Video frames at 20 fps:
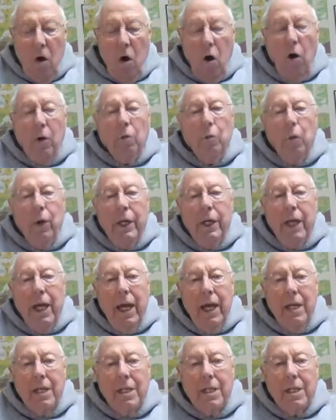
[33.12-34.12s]
On
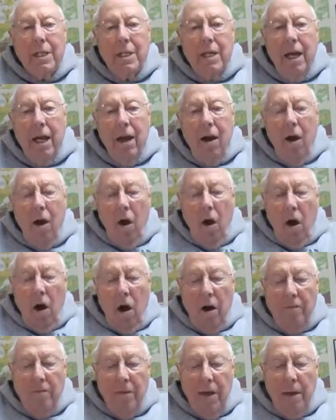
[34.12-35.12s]
weekends,
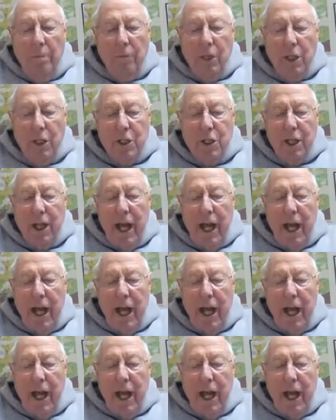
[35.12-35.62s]
our families